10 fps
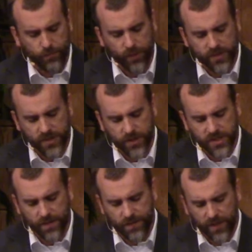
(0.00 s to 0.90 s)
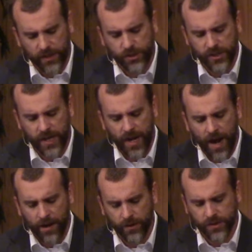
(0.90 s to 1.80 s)
prisoners in affliction and in
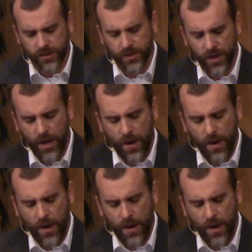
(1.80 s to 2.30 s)
irons,